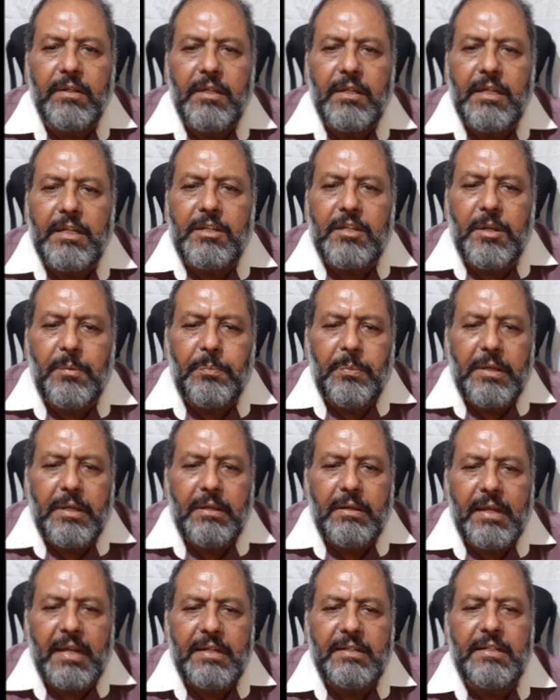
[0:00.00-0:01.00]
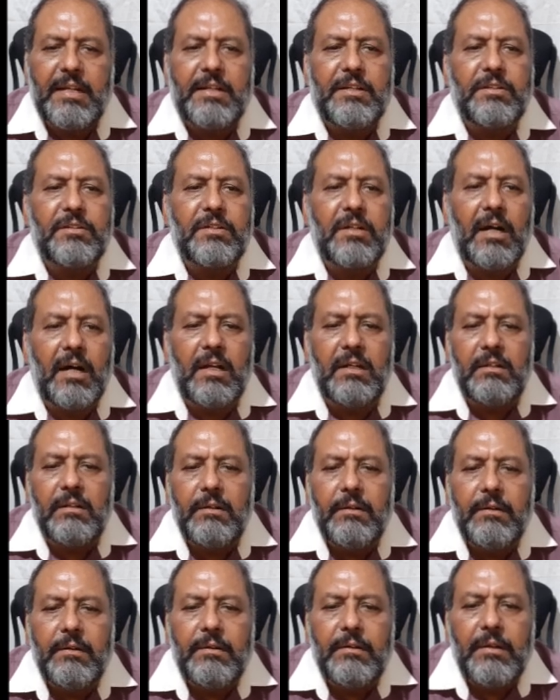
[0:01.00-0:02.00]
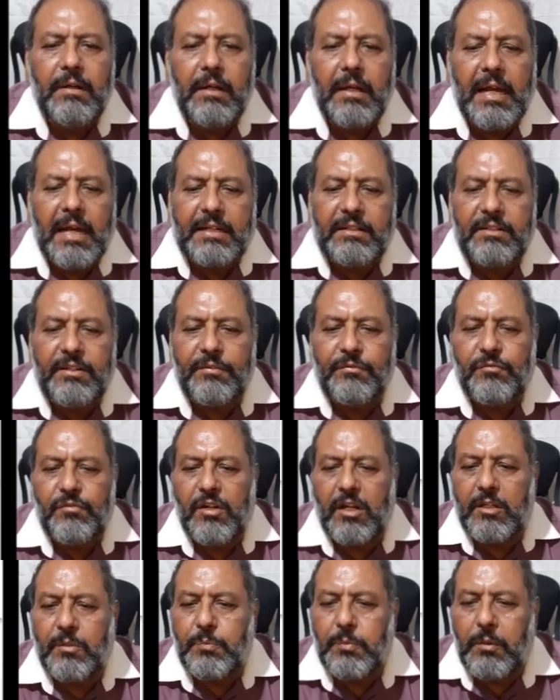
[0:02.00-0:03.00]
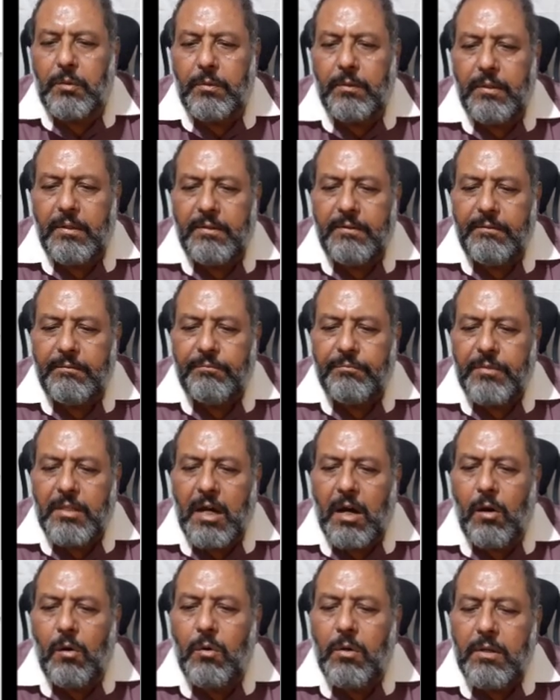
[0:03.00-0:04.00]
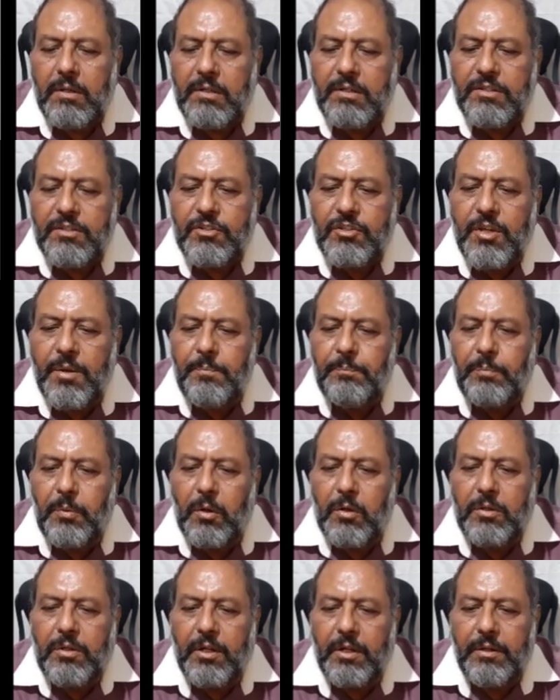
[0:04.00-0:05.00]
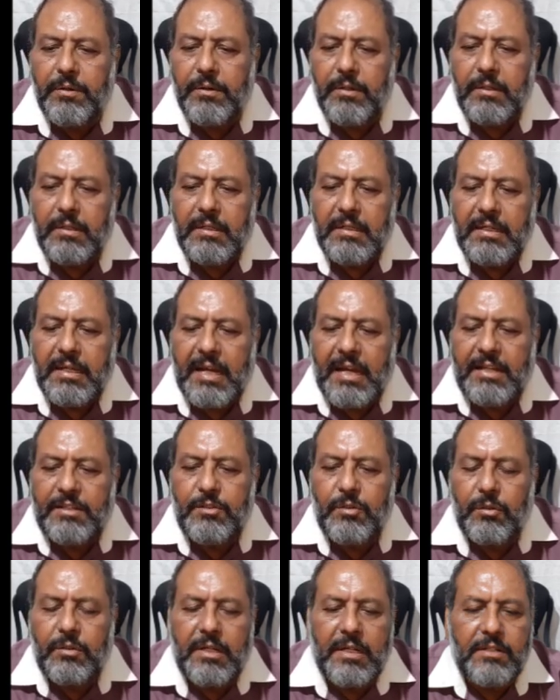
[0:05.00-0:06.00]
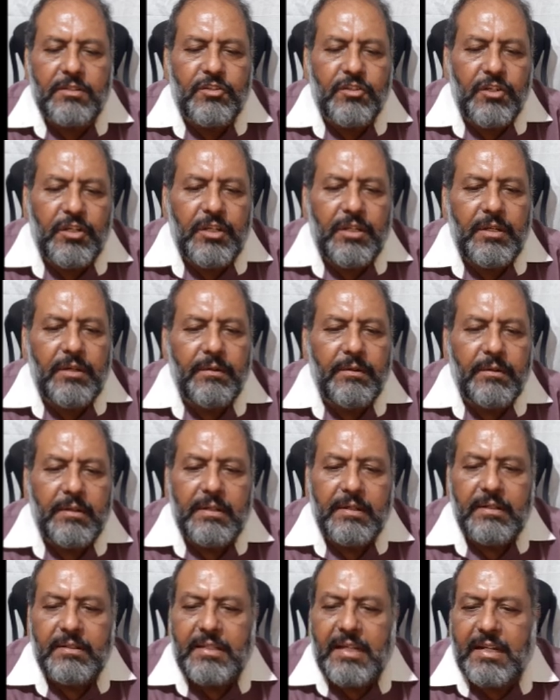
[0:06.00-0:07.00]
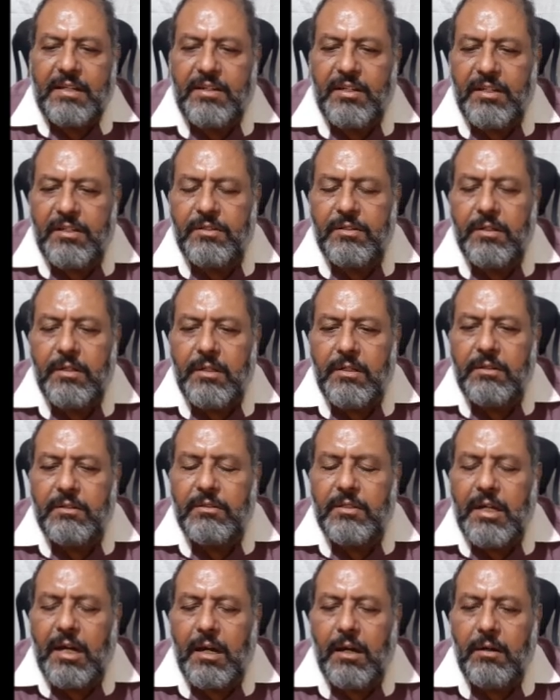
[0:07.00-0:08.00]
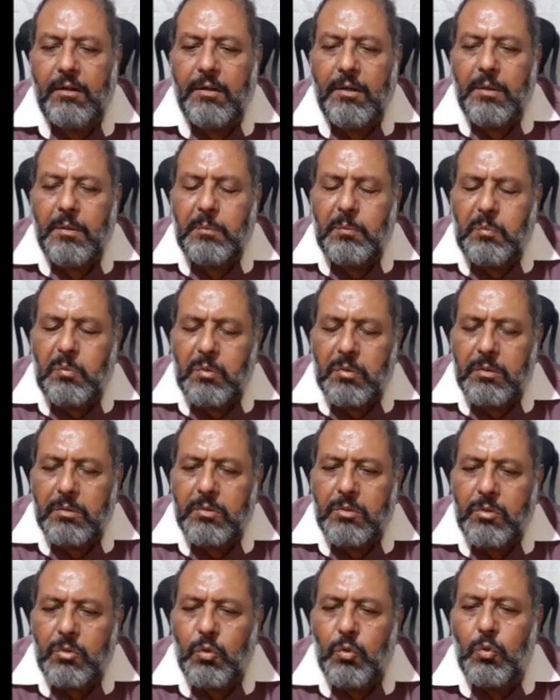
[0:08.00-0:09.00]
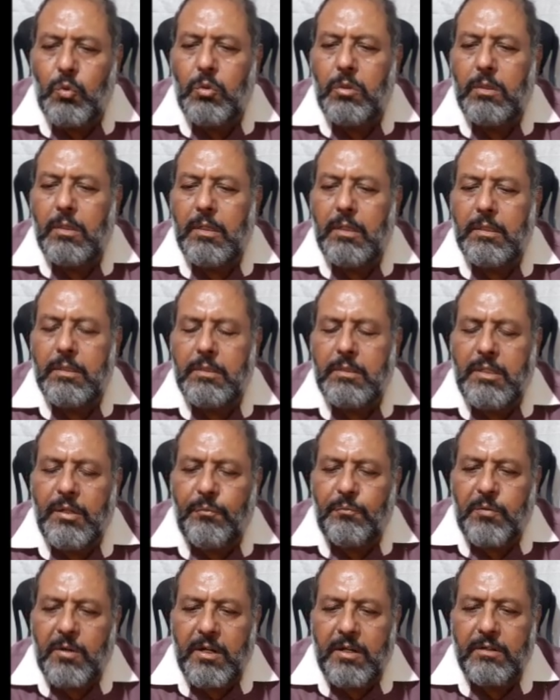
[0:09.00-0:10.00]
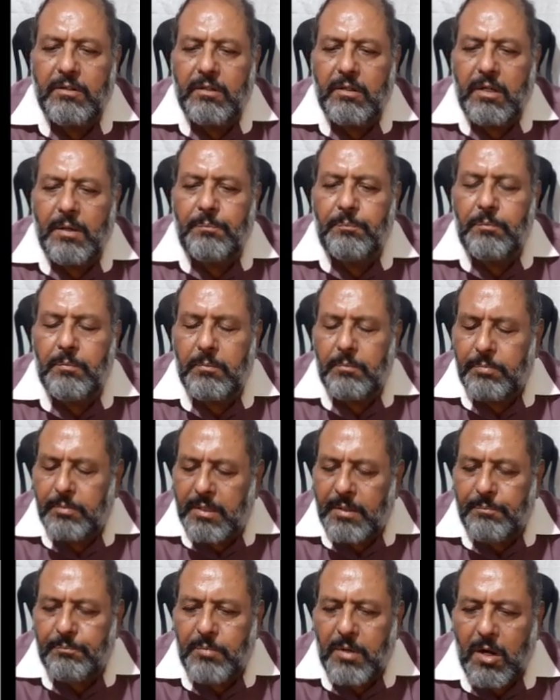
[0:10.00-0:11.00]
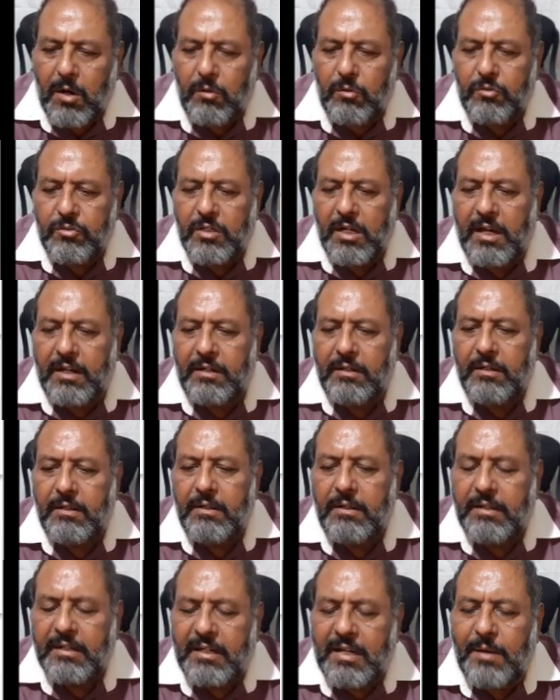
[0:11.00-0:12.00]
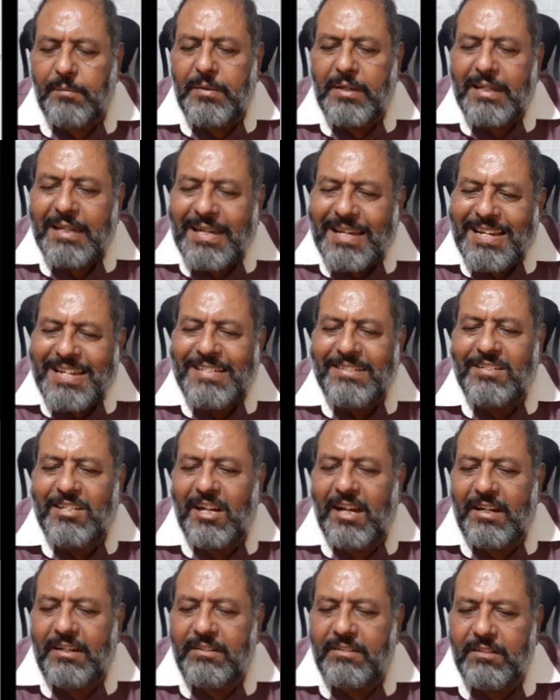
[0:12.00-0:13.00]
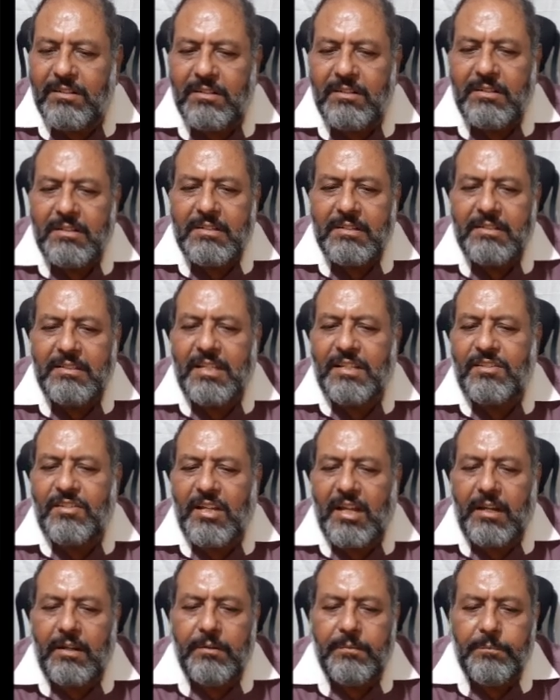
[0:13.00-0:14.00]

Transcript: ATP, and that is called active transport. Now symporter, as you can see, that is the two different compounds are coming inside the cell,